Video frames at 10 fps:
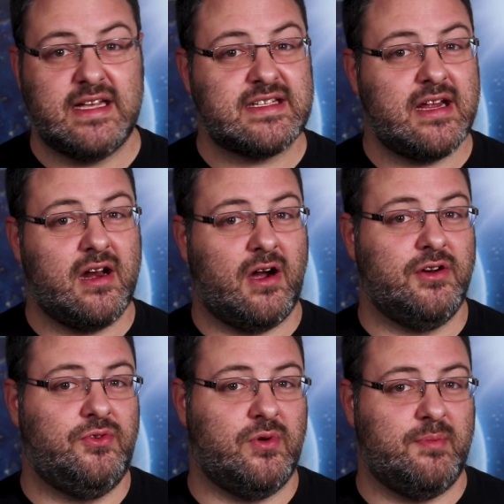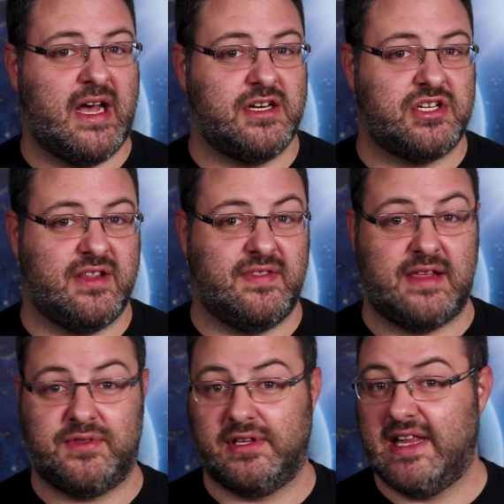it's not hard to imagine
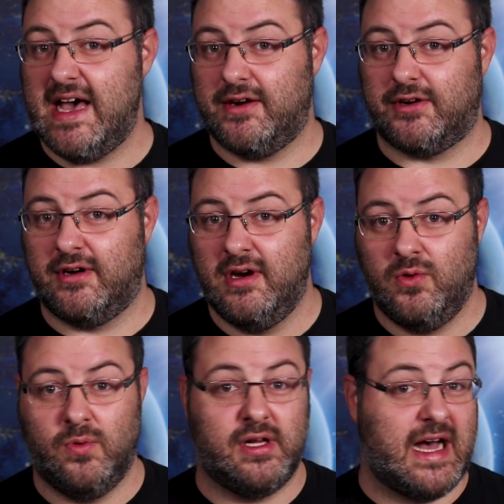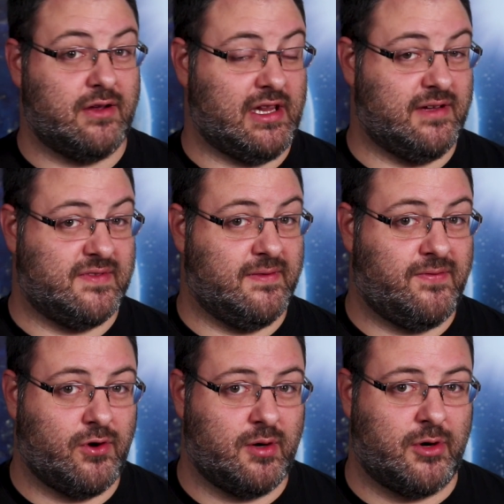that the latter will outlive the
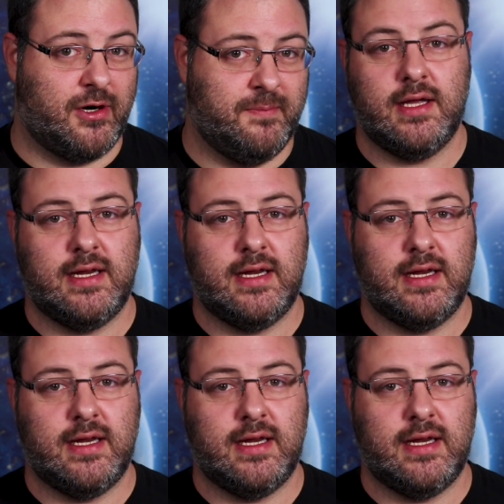former.